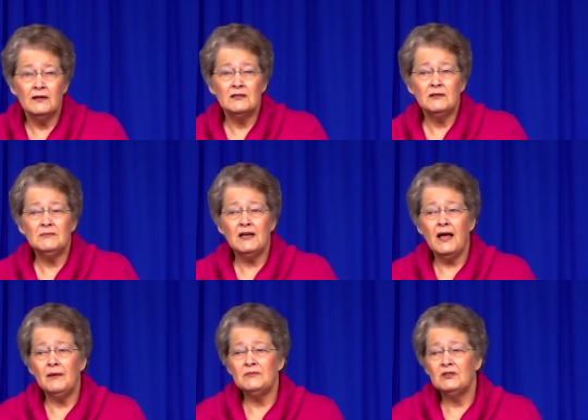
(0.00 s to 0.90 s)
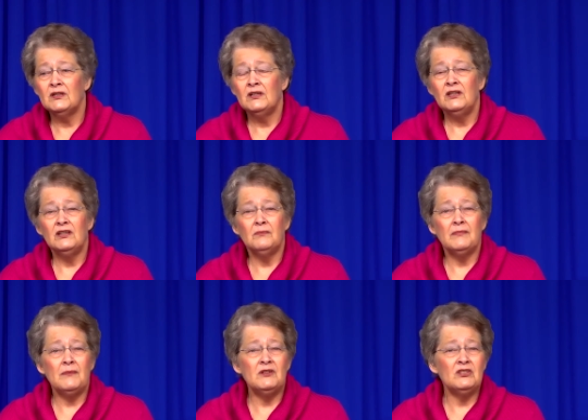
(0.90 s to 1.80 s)
Sometimes
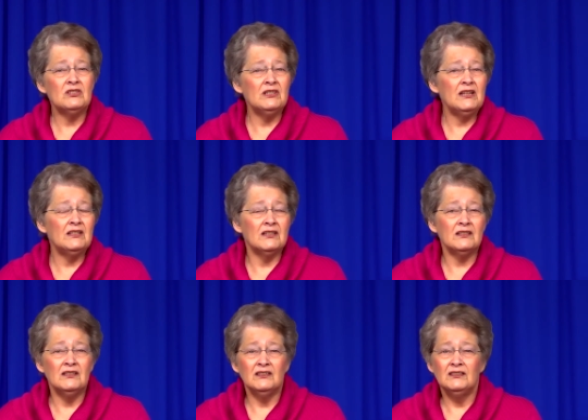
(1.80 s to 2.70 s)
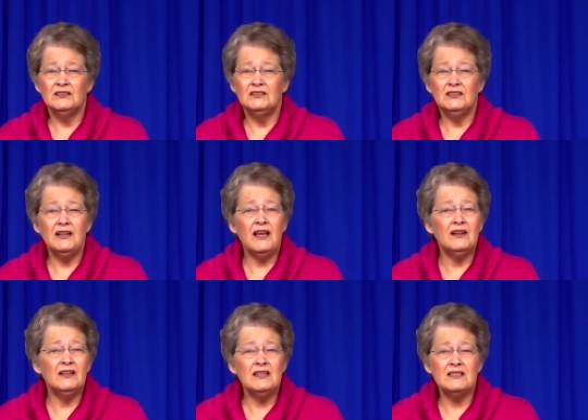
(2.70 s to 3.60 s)
maybe you just need to sit down
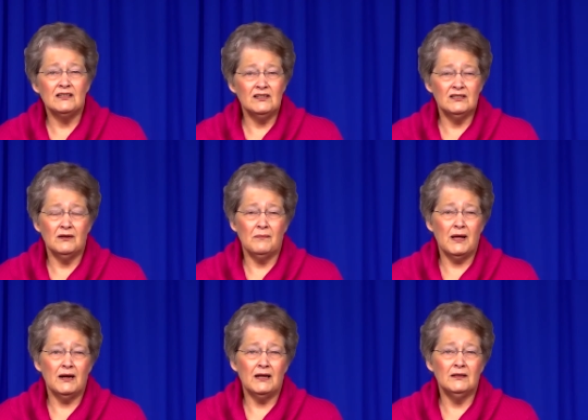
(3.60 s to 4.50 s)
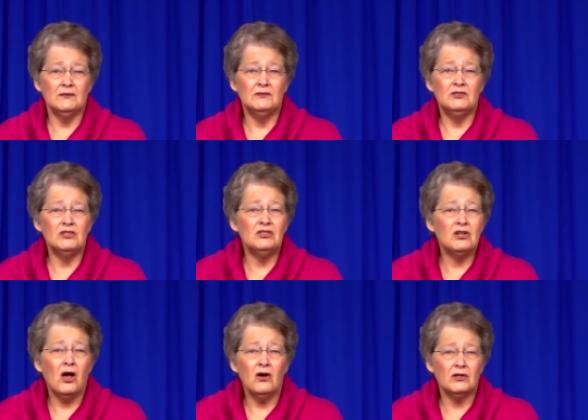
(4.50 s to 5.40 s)
and listen to somebody, just
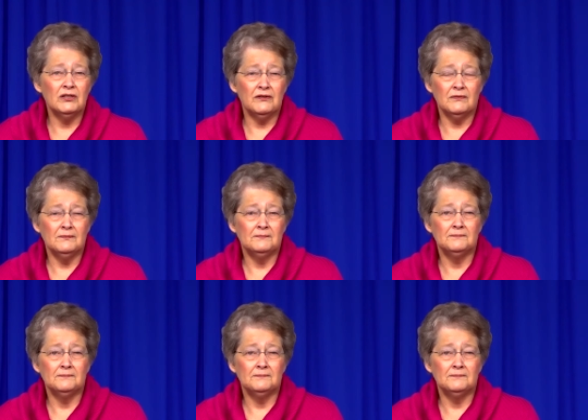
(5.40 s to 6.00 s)
talk to them.